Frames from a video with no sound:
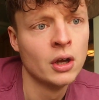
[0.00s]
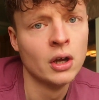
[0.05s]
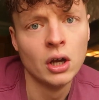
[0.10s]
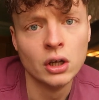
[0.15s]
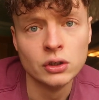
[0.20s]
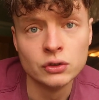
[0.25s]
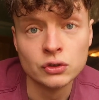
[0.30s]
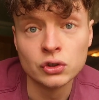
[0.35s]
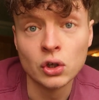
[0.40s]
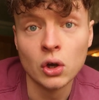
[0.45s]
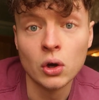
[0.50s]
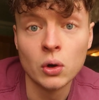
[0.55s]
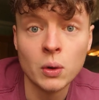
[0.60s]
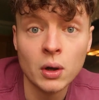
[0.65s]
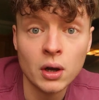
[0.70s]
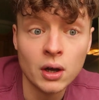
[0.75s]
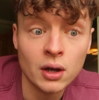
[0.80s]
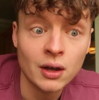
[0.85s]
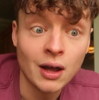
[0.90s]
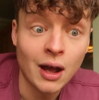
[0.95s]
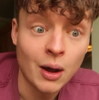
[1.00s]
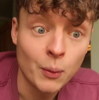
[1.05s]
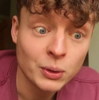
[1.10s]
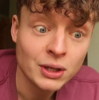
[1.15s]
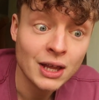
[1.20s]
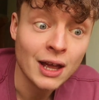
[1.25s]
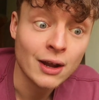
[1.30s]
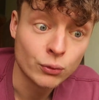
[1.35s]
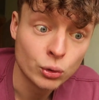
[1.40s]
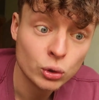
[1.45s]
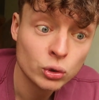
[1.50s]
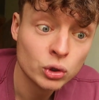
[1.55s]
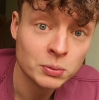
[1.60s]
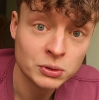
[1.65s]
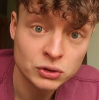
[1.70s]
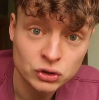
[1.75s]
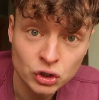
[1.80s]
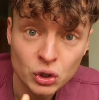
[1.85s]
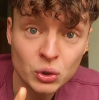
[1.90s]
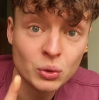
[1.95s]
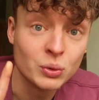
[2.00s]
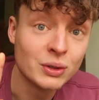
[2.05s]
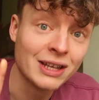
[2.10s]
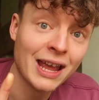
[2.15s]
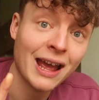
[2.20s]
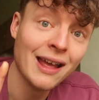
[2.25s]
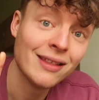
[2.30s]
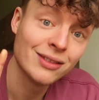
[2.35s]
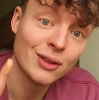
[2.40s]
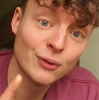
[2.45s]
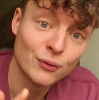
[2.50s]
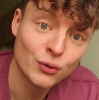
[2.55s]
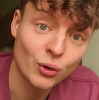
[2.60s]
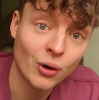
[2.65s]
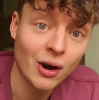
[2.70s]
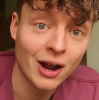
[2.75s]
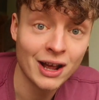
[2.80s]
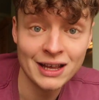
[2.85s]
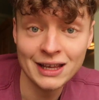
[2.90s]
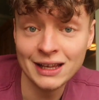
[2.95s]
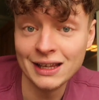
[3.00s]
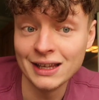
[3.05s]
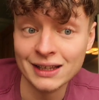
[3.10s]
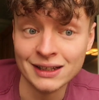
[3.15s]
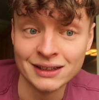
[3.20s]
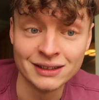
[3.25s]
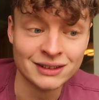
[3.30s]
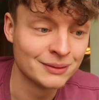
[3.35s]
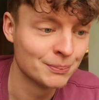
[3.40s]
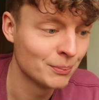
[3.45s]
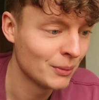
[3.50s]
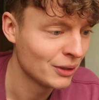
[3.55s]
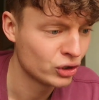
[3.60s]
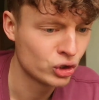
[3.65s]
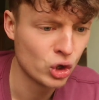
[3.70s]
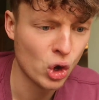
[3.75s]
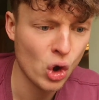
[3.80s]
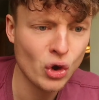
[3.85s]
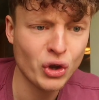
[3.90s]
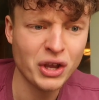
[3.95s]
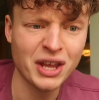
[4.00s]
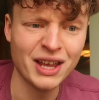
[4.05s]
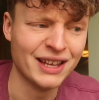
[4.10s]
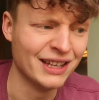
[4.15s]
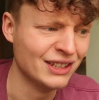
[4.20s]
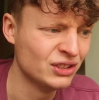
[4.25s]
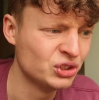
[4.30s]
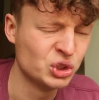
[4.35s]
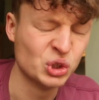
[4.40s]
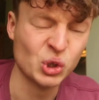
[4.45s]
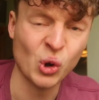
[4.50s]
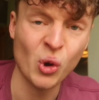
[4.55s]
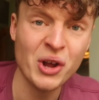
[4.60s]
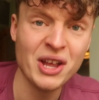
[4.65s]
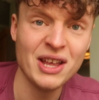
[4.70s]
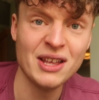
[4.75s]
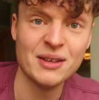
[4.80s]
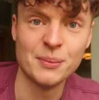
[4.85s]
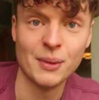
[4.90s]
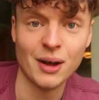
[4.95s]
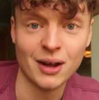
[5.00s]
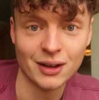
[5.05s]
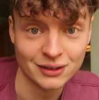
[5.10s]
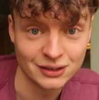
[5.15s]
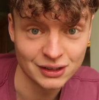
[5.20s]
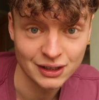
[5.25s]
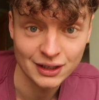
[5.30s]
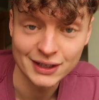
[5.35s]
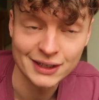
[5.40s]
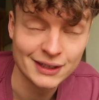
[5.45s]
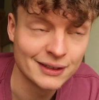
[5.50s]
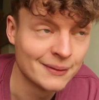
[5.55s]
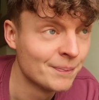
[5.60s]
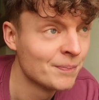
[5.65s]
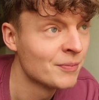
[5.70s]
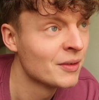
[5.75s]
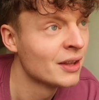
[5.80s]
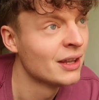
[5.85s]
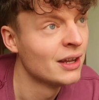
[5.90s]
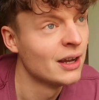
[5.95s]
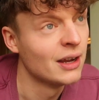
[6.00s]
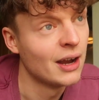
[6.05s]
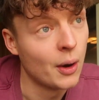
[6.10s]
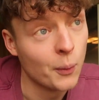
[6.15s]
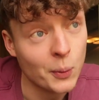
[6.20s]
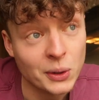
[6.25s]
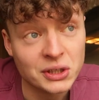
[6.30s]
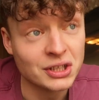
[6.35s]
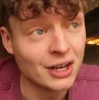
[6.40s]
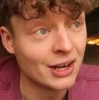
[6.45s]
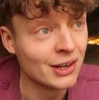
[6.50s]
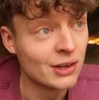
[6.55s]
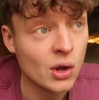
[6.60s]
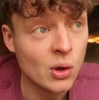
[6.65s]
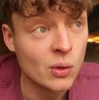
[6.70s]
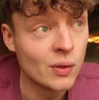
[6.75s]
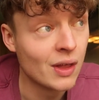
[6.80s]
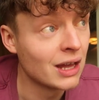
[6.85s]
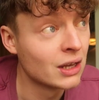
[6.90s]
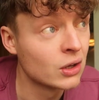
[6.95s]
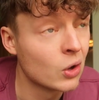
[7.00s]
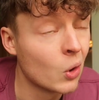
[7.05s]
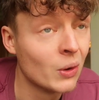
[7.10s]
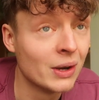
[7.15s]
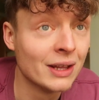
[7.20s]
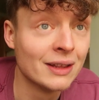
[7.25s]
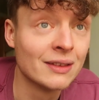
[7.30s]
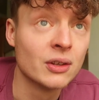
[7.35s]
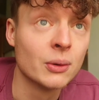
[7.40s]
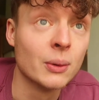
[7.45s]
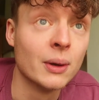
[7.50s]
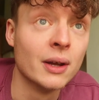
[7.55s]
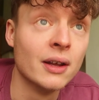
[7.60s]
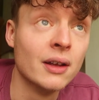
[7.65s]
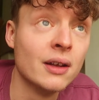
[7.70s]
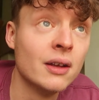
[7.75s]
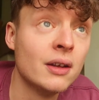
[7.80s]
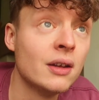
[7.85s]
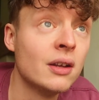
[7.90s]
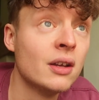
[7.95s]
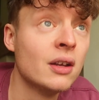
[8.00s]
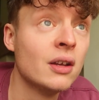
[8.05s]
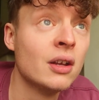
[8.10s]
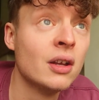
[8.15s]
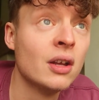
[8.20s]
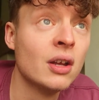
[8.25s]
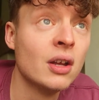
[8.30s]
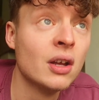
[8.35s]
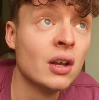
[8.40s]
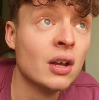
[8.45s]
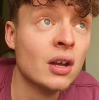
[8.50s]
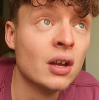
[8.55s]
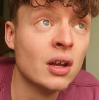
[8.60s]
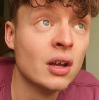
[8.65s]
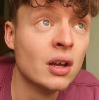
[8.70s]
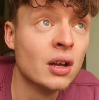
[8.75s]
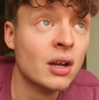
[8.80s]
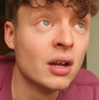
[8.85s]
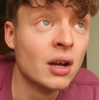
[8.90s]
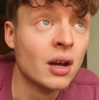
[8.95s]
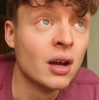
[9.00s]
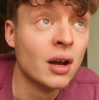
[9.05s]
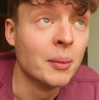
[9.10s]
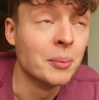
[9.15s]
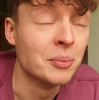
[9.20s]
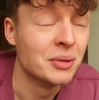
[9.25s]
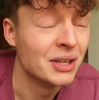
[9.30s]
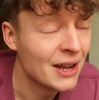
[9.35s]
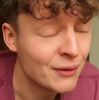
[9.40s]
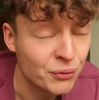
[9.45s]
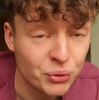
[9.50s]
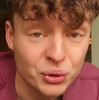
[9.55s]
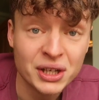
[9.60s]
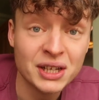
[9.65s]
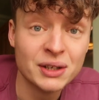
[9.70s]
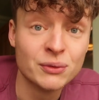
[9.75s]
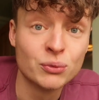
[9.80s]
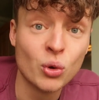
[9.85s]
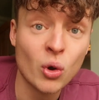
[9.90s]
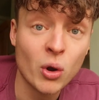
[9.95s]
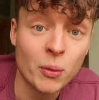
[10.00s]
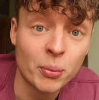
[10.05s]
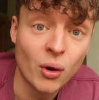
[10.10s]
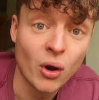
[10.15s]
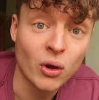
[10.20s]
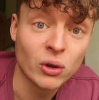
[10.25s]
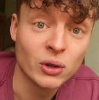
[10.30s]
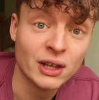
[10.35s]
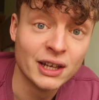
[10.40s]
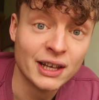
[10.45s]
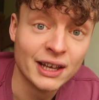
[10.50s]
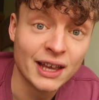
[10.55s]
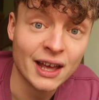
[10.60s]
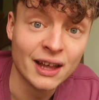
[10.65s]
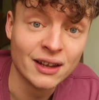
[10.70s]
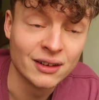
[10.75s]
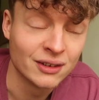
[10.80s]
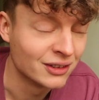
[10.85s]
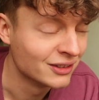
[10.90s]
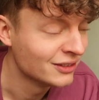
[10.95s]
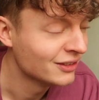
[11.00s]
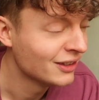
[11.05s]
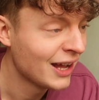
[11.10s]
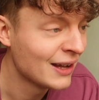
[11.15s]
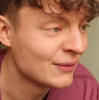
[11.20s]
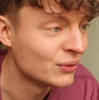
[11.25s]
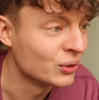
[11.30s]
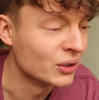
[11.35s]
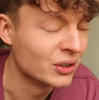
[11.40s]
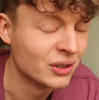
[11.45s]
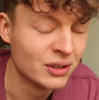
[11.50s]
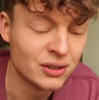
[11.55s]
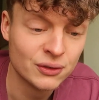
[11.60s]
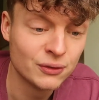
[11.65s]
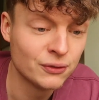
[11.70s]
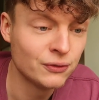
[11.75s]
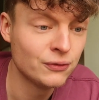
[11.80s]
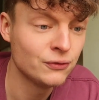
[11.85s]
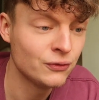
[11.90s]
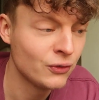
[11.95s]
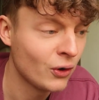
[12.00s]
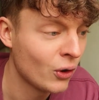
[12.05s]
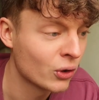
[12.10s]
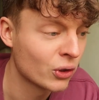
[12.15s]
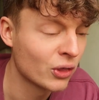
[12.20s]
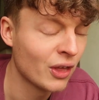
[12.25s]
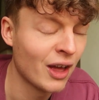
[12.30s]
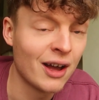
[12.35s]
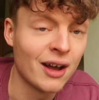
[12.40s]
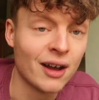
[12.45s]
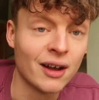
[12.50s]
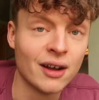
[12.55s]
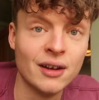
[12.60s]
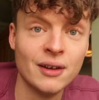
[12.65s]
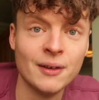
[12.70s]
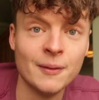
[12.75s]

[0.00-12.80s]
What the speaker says: And so, yeah, rule number 2, get the variety in. Cook it, enjoy it, man. Like, I wish I'd have known that going into it. I'm never eating raw broccoli again, ever. Fuck that.